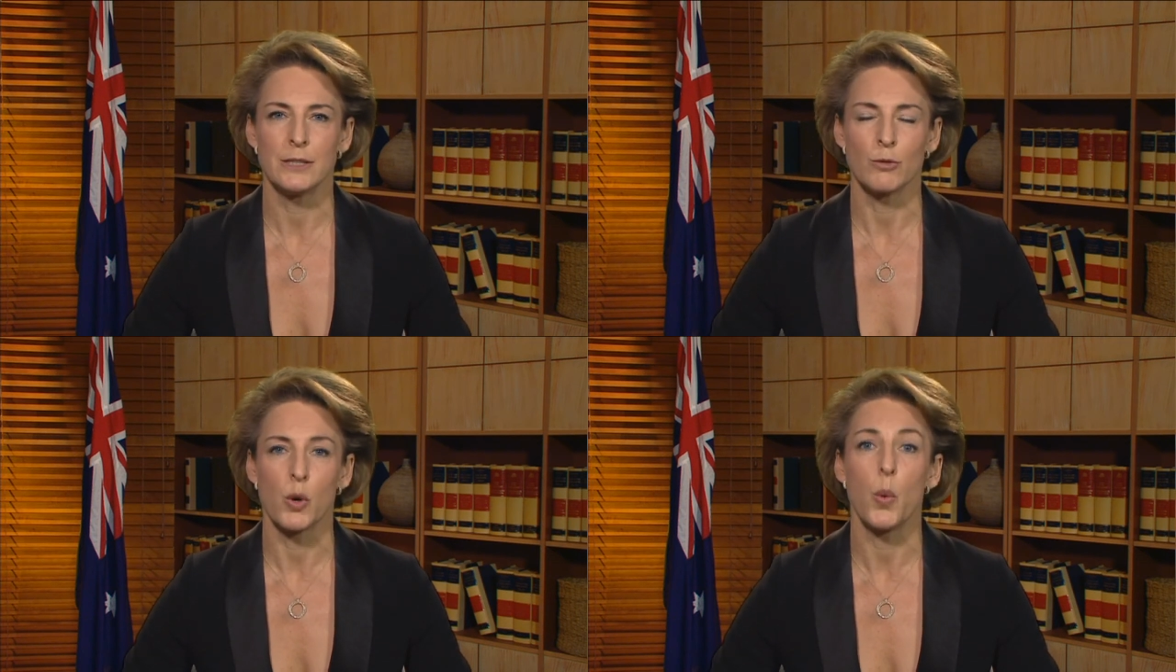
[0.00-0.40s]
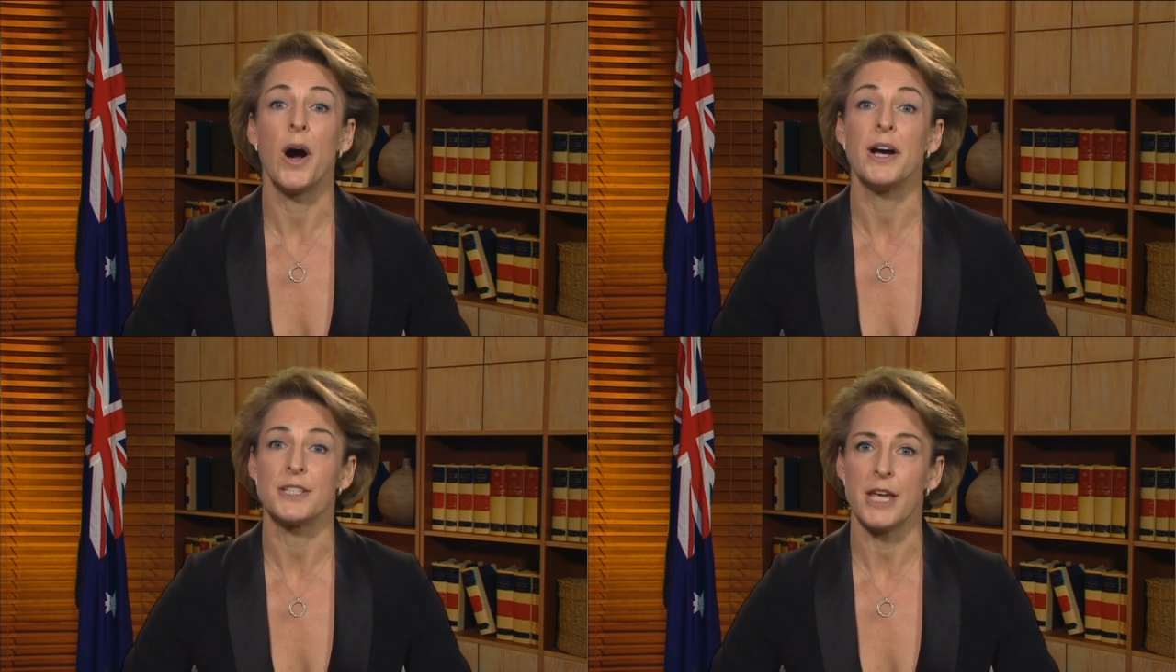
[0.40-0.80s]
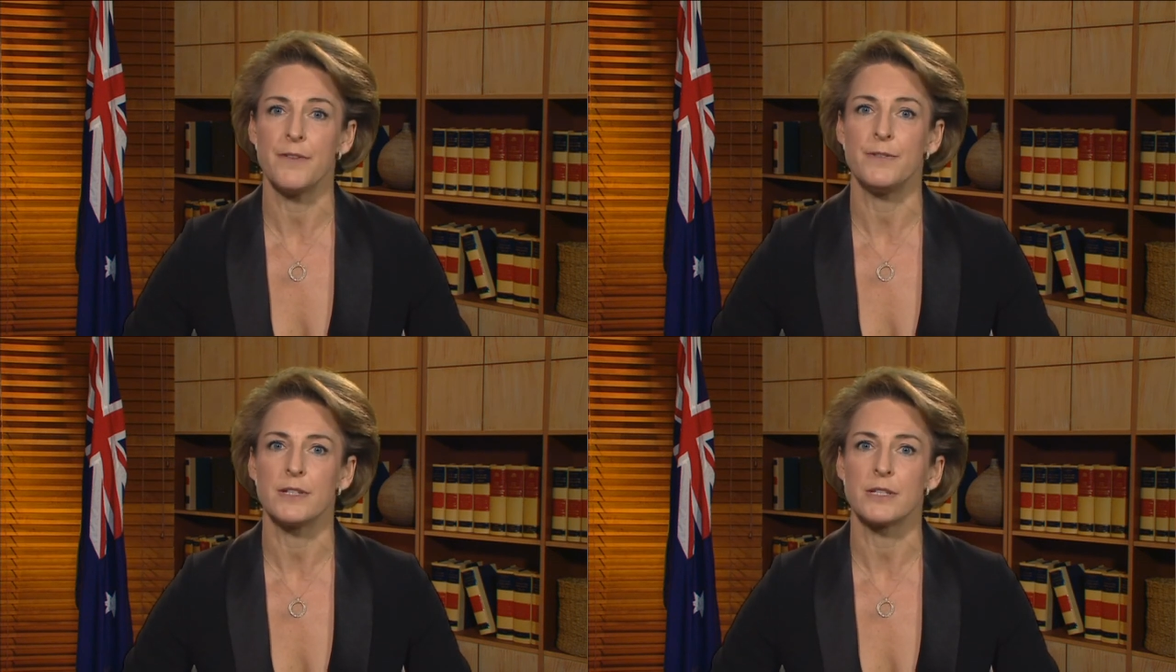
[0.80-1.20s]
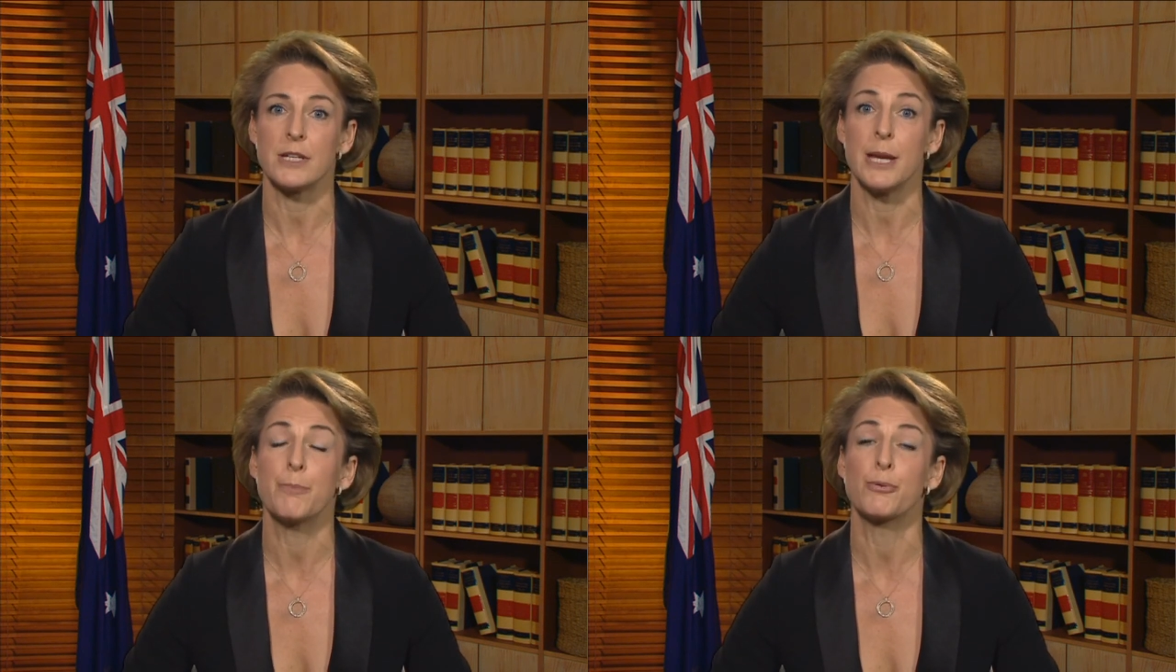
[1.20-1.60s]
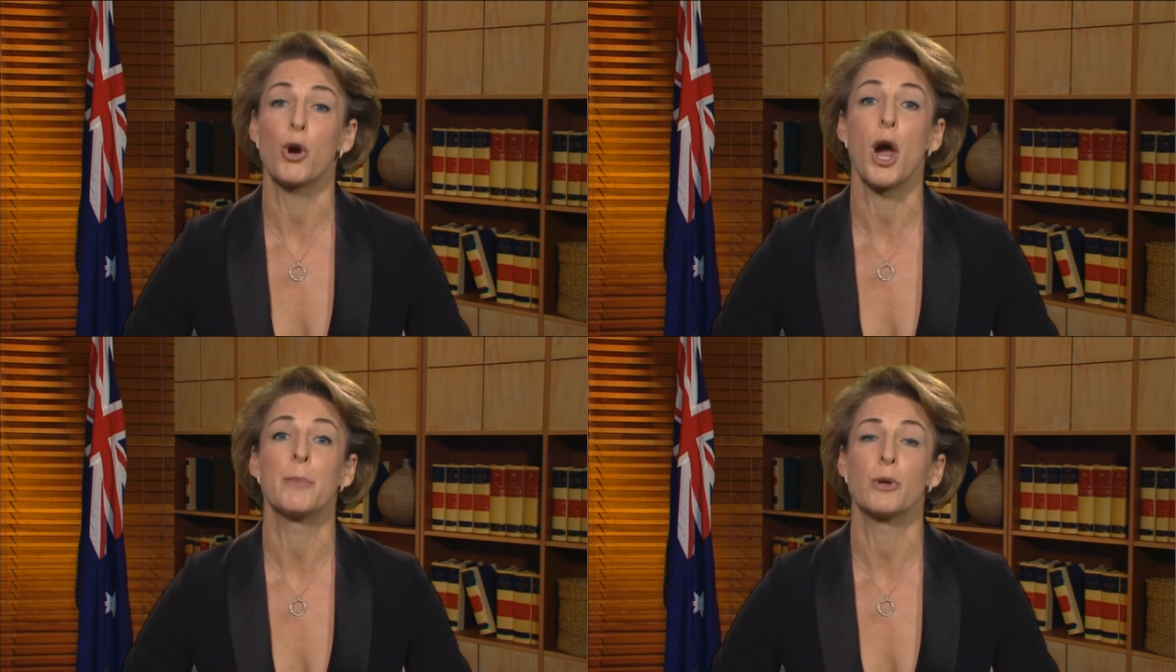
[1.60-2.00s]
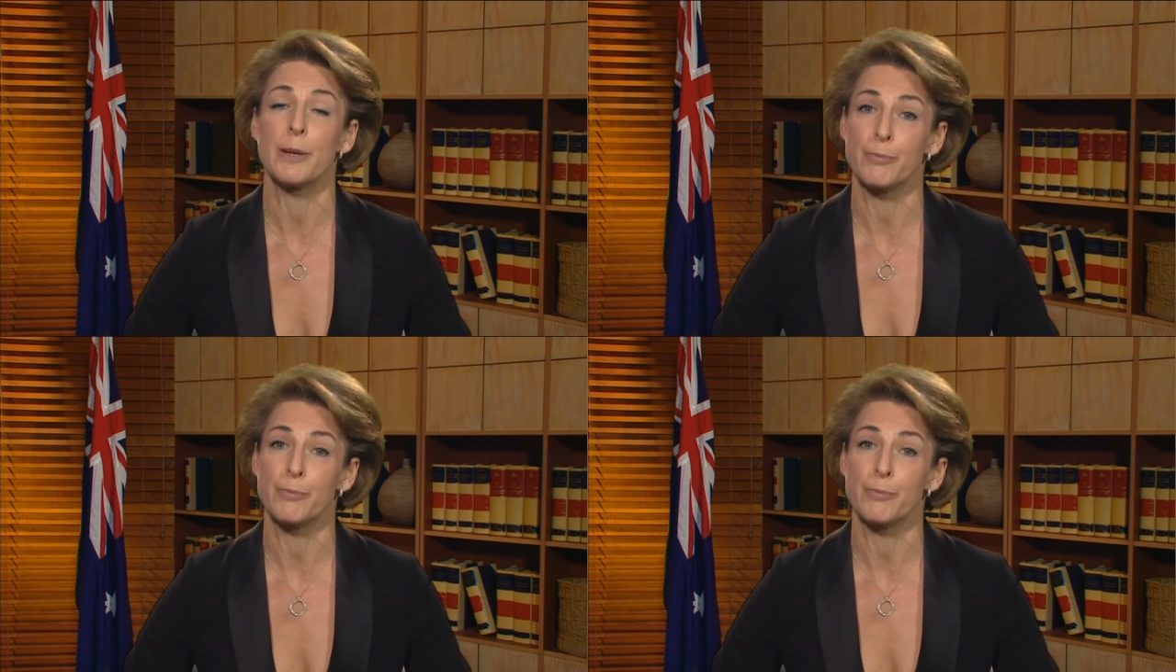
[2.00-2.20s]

requires efforts in primary